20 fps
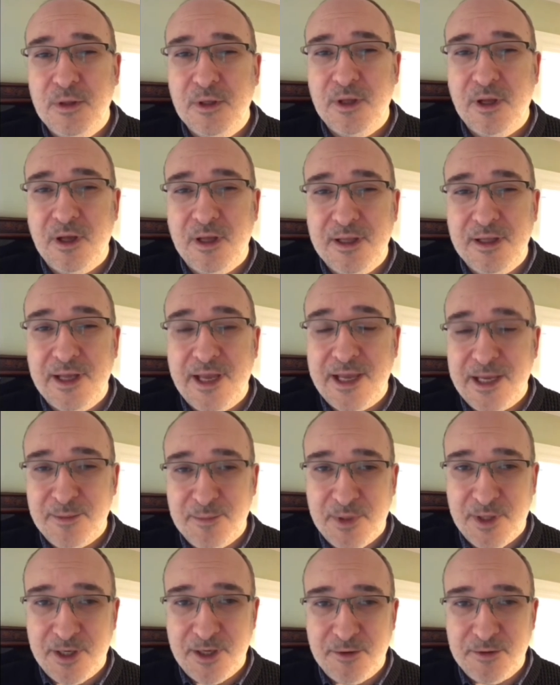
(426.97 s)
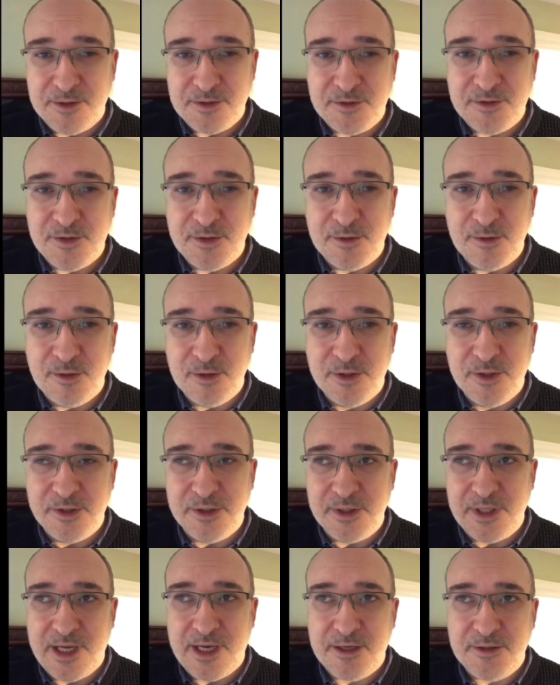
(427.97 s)
aim here is to look at
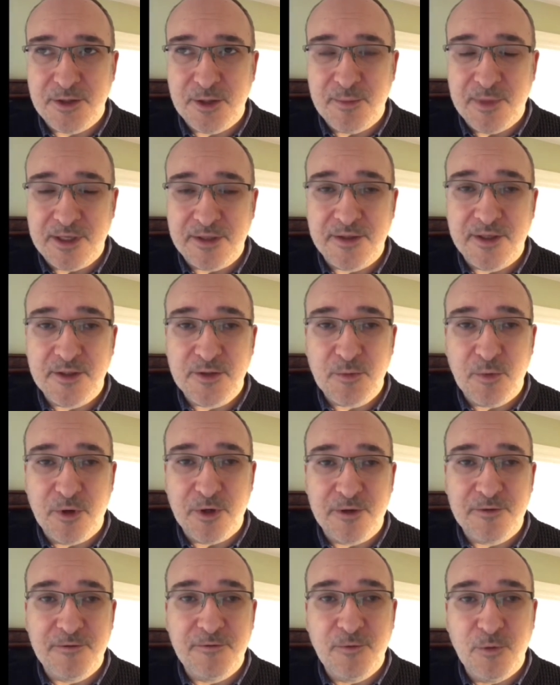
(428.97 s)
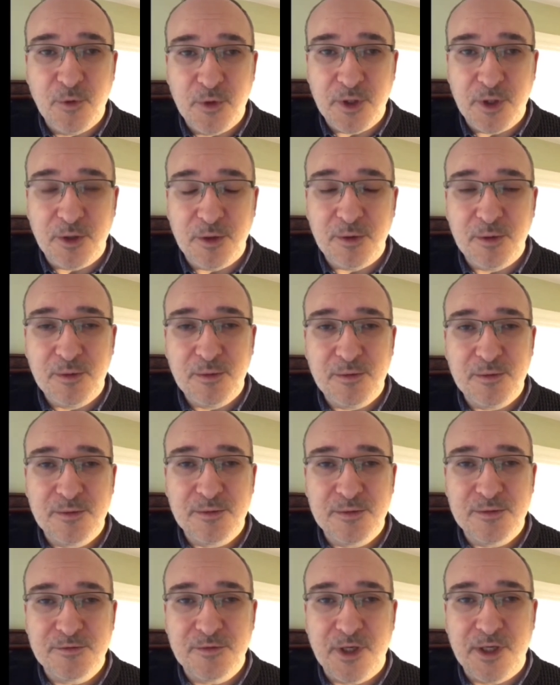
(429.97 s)
how do you make things work for you
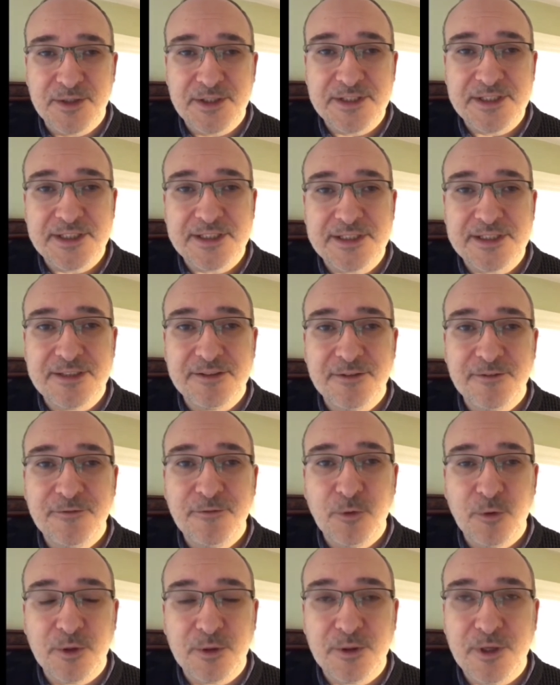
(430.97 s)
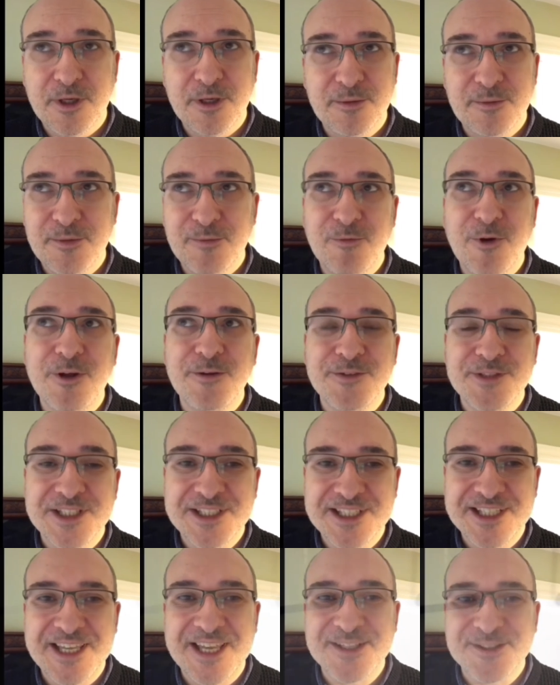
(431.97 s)
rather than
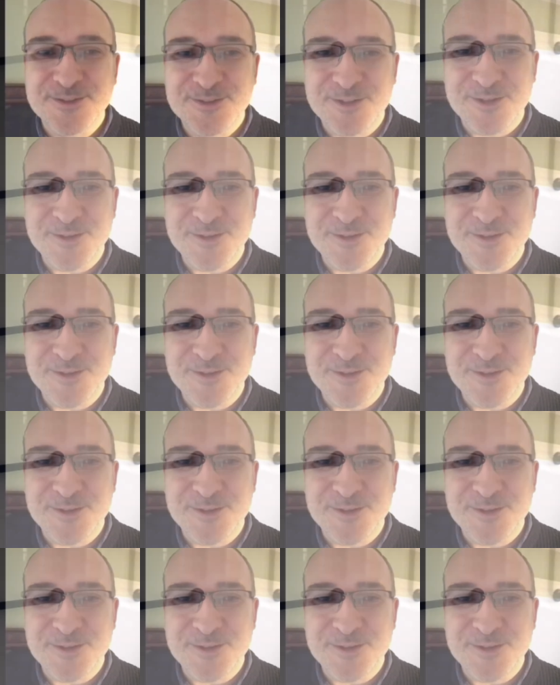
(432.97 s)
against you. I'll